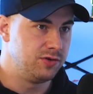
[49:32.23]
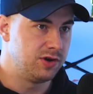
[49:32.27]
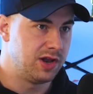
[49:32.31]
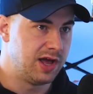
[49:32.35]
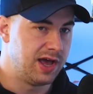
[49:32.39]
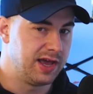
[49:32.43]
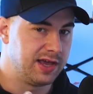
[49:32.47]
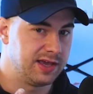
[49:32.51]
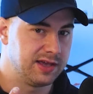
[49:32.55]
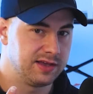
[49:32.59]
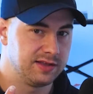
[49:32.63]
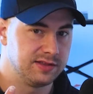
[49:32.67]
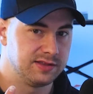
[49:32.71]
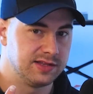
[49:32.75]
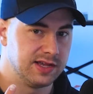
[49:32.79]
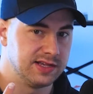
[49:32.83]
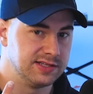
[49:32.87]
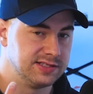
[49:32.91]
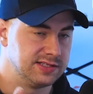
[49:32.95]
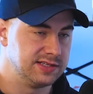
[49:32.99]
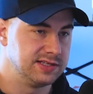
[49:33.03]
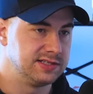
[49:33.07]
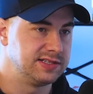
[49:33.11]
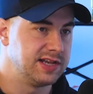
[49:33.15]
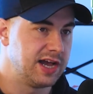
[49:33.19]
Like,
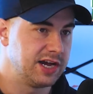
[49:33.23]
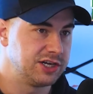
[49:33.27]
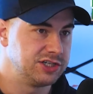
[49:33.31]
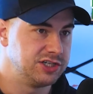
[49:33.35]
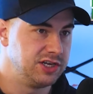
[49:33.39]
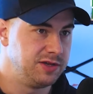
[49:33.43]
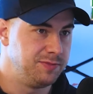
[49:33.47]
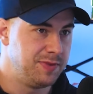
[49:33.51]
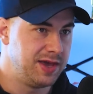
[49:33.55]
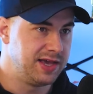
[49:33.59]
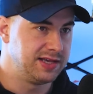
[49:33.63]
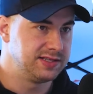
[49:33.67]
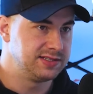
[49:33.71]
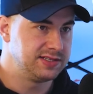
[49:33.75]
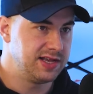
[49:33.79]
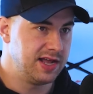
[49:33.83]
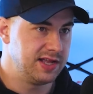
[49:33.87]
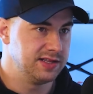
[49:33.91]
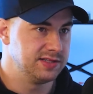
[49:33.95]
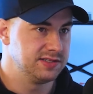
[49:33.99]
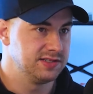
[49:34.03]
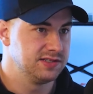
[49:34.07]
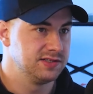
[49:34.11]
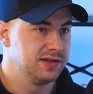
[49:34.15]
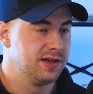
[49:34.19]
does this actually make
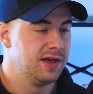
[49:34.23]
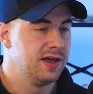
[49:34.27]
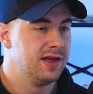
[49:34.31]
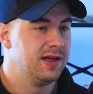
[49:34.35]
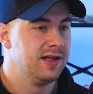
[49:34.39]
sense?